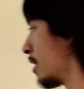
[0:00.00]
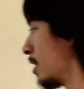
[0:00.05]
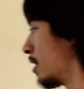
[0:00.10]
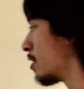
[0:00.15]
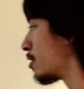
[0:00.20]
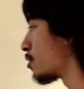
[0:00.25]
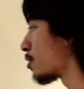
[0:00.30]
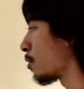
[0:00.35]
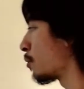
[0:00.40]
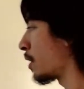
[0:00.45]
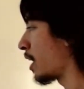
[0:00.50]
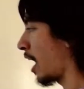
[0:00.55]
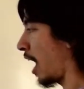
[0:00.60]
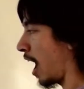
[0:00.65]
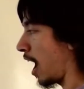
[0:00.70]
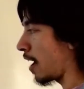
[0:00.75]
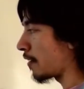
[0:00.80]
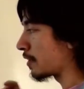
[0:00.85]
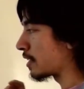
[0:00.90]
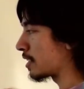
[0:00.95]
So we
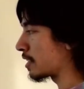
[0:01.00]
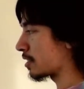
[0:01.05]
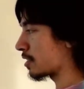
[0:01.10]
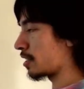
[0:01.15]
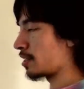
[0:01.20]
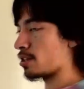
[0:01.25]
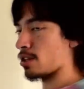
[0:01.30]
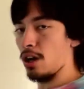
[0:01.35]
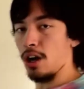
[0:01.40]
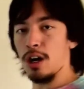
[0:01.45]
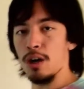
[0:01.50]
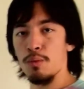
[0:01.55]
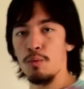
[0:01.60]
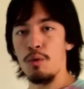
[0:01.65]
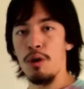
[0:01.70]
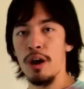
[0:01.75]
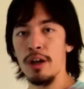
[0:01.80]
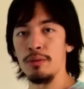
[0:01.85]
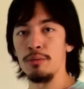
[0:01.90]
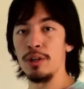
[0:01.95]
have a distance
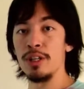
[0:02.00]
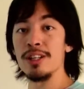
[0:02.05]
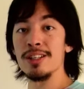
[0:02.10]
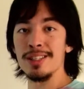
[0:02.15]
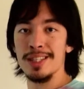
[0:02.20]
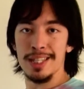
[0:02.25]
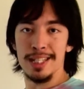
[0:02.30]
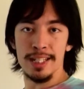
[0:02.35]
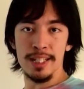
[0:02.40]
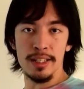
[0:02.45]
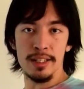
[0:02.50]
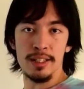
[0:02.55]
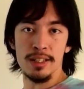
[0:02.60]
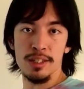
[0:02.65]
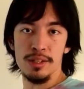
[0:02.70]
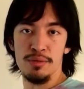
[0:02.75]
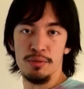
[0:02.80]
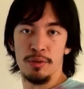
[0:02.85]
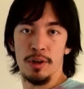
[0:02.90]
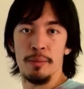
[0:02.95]
R1, which is the
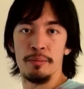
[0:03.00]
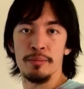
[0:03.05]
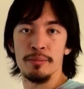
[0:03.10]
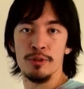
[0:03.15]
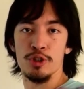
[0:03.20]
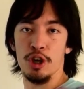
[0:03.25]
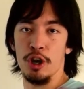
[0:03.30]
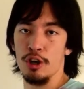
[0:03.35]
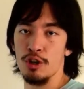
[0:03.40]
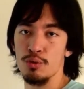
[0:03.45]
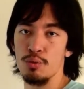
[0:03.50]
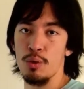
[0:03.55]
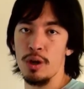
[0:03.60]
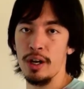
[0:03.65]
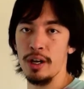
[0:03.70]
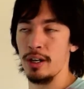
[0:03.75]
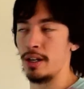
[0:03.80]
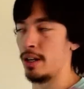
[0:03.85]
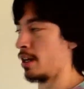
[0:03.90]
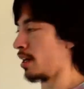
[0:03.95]
distance from charge
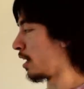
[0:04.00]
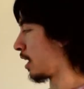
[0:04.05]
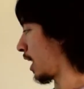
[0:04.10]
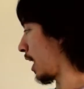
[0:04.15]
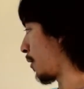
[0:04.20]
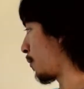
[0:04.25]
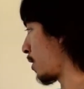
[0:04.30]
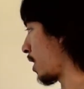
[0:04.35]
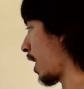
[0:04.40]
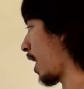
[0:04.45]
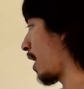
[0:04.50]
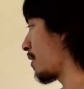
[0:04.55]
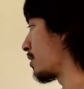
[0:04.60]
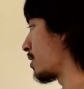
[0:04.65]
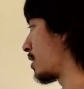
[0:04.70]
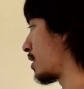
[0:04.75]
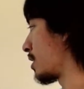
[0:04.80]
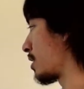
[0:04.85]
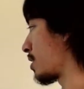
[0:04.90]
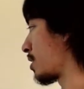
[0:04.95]
1, and we have the
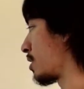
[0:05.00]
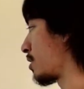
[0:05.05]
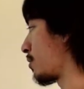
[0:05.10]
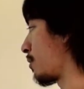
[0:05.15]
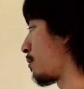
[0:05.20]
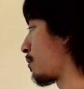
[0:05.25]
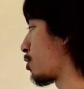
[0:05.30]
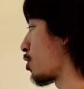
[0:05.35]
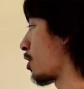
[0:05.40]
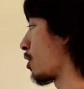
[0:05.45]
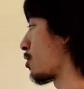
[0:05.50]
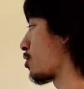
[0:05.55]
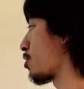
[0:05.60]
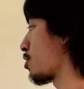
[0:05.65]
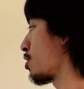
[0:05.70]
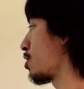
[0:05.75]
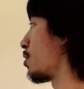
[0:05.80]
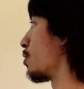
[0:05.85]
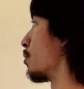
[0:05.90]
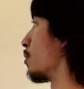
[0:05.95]
distance from charge
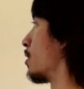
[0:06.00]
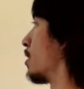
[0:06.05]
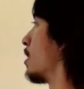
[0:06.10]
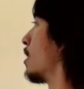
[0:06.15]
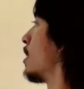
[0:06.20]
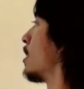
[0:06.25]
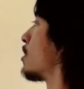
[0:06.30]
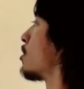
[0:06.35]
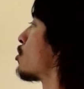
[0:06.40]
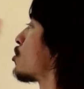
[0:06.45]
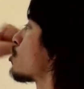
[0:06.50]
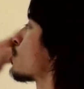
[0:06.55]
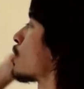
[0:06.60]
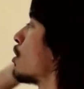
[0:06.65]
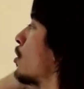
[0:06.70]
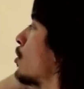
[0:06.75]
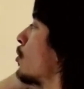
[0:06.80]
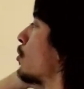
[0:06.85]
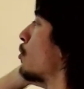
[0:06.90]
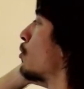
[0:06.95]
2.
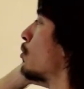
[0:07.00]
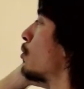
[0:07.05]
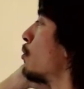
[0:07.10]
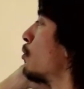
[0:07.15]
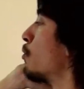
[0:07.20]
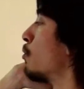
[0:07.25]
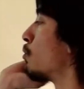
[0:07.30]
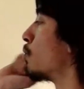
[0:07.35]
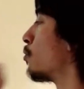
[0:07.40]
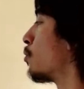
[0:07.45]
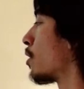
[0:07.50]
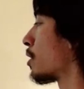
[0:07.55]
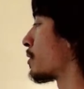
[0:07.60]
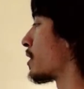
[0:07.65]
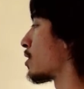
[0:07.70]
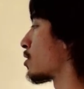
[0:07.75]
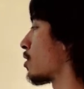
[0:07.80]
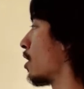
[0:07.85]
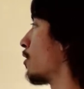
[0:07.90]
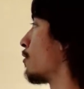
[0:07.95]
So what do we
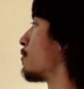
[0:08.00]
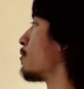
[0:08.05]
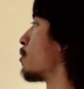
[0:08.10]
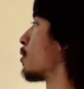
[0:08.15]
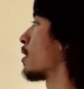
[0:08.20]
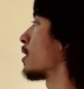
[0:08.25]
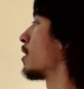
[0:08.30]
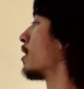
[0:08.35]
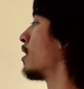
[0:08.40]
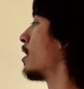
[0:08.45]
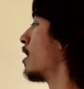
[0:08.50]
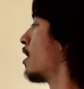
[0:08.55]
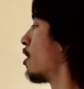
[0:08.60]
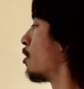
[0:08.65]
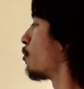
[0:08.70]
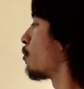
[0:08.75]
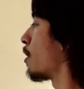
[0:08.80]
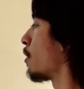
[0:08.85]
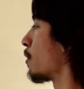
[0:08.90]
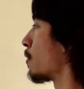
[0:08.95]
solve for?
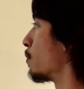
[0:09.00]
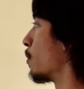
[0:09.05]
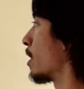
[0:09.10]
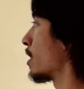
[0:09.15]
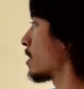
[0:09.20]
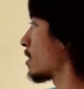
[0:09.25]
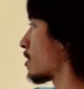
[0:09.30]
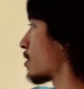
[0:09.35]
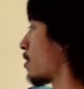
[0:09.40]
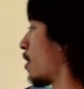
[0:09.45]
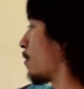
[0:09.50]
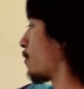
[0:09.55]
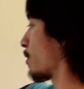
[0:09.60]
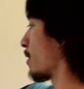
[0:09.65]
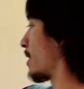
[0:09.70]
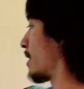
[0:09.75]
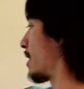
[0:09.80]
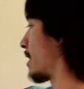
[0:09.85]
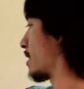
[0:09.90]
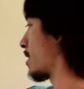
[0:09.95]
Well, we want to solve for
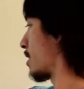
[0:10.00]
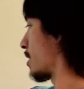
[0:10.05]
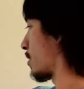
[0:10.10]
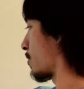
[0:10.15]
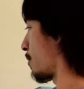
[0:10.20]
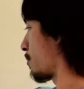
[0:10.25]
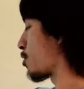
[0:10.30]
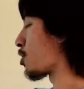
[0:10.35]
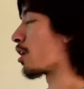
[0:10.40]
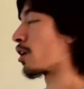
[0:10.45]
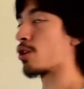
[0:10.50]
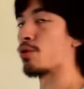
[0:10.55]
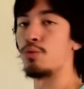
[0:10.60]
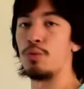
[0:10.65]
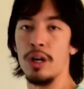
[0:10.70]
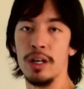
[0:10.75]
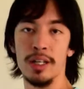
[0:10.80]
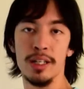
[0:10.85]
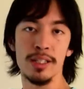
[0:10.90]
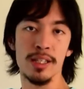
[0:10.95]
the distance from charge
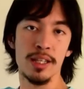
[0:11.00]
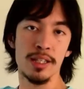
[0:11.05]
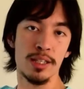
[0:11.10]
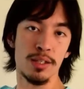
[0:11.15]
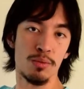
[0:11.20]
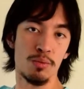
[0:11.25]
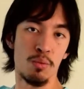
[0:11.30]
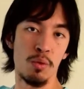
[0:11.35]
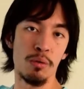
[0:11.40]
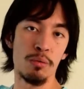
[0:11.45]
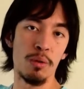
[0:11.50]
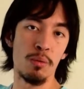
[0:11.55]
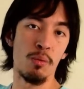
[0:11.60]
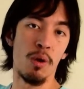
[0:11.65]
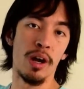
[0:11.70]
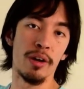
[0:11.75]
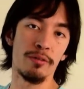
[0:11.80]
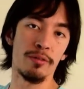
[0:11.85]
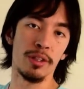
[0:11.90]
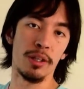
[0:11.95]
1 because that's what we
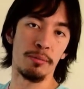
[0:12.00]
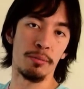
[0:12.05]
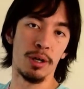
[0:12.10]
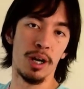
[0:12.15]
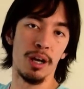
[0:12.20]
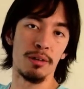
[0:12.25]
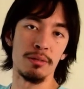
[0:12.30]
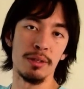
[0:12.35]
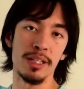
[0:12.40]
want from the problem.